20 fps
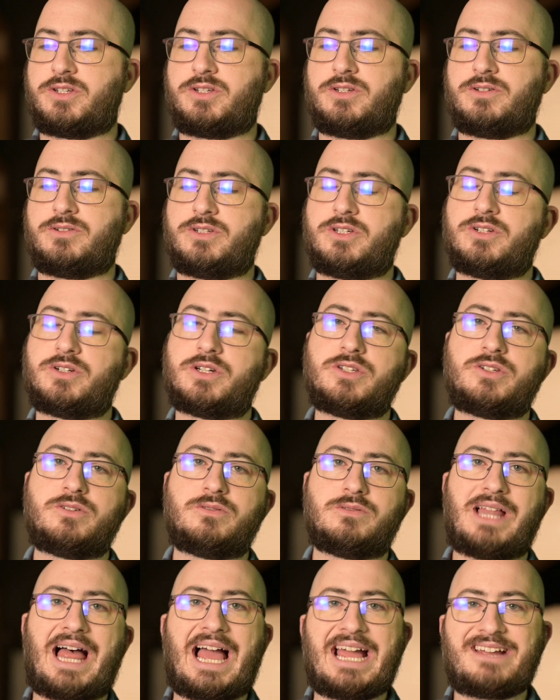do. You can
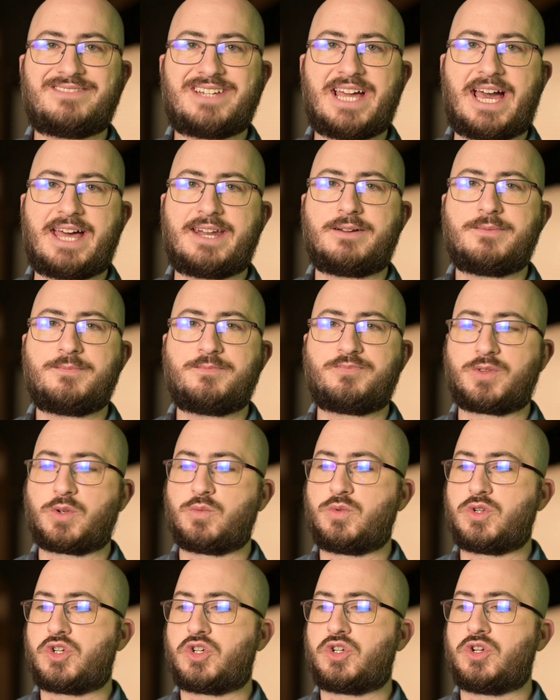do live data,
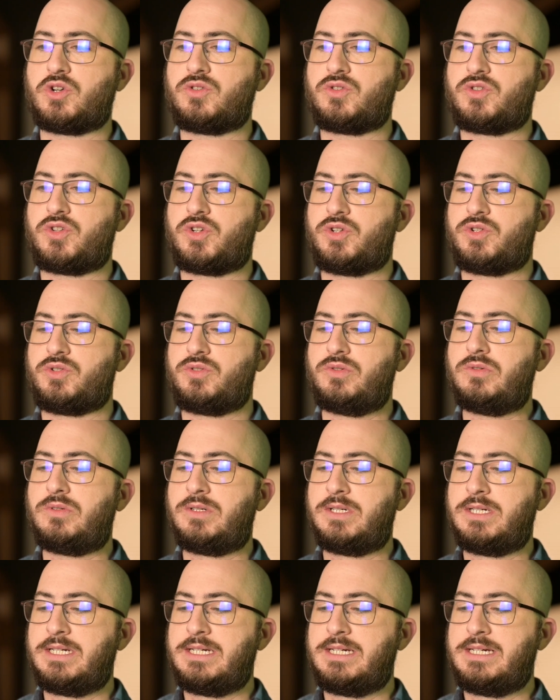which shows you
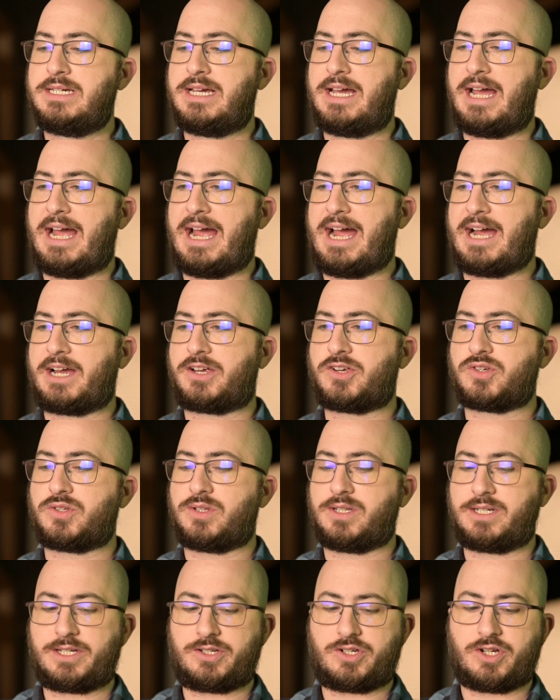
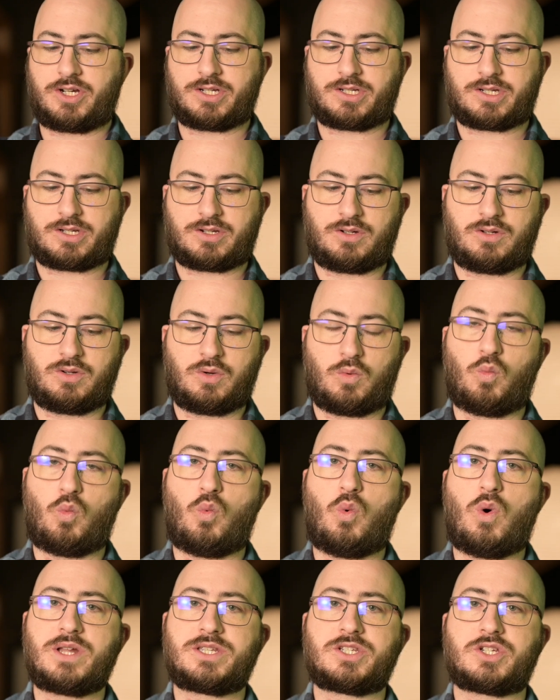actually just
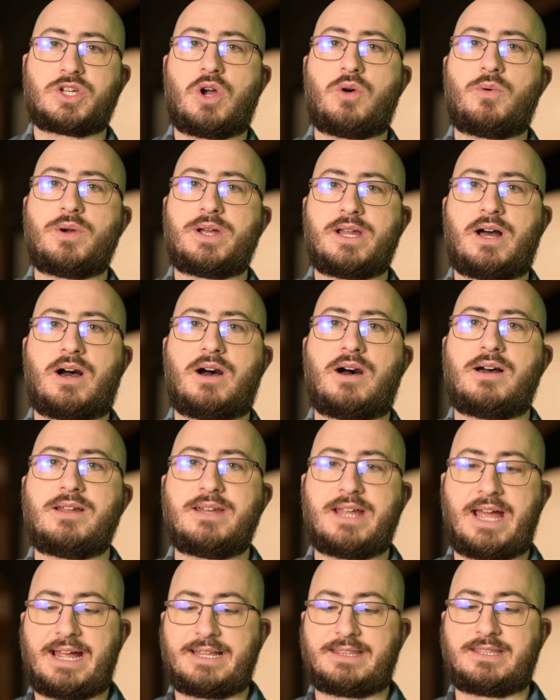what's going
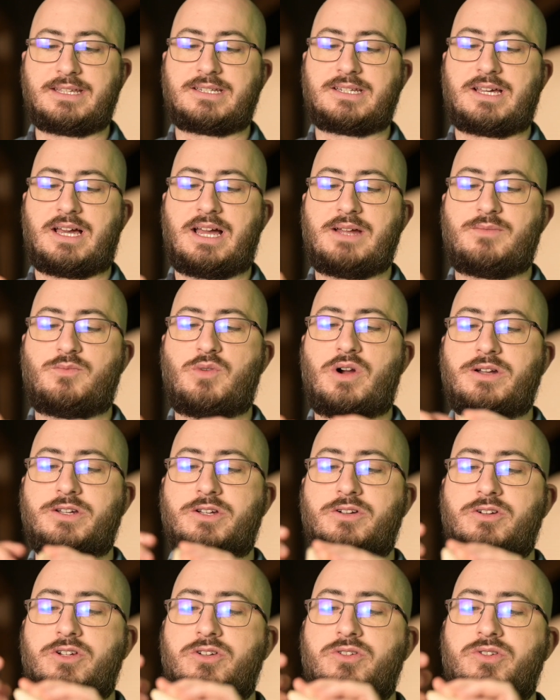on at the time while
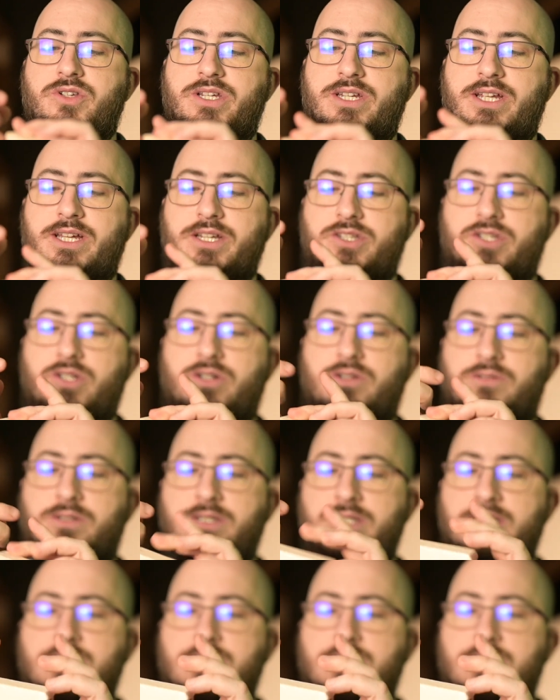you're using it. So